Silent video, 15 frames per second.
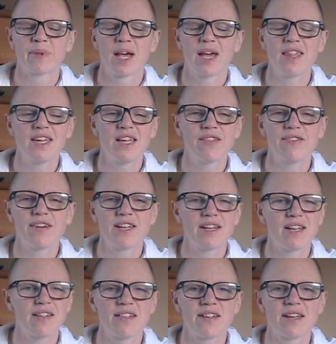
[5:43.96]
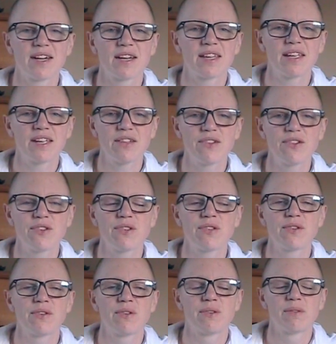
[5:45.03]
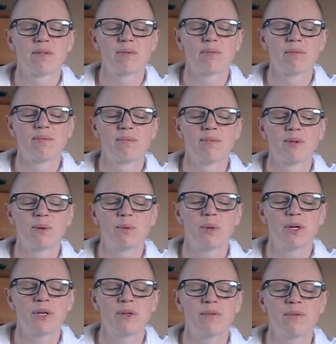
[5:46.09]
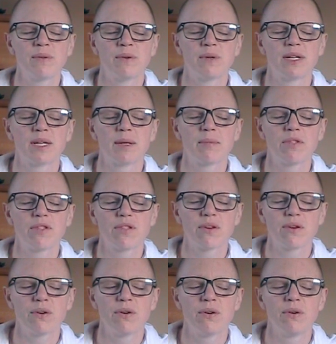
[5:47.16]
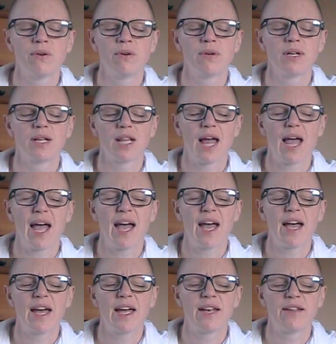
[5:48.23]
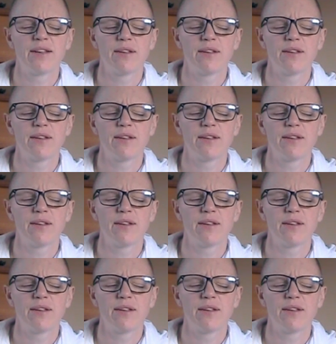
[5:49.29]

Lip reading: I think it's fantastic. I think it's just wonderful, and I'm so glad.